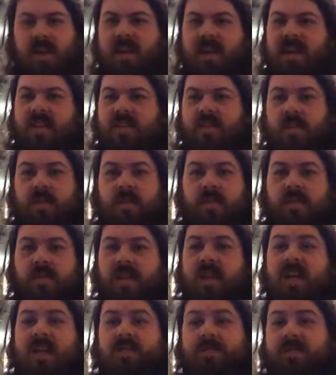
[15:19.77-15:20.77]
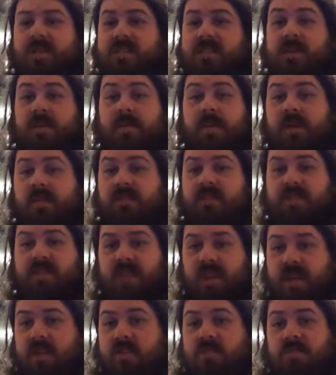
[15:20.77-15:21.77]
ESPs that are made in the
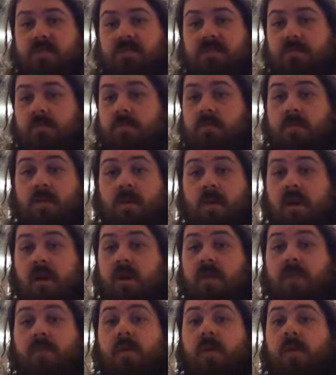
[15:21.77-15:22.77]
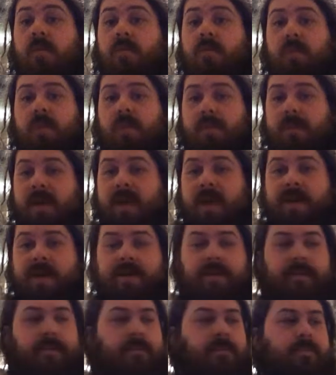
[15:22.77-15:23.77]
States are probably
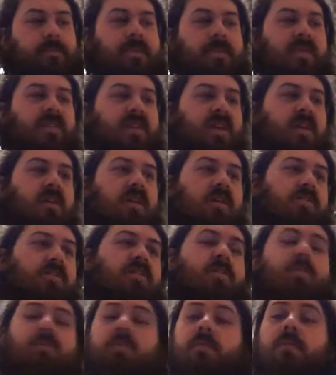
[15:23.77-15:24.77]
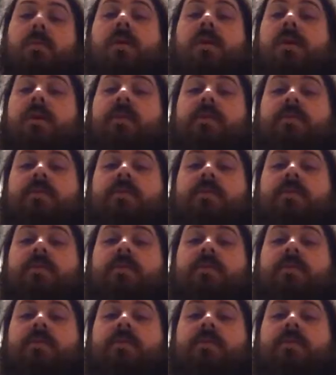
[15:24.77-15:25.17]
better, but they're like triple the money.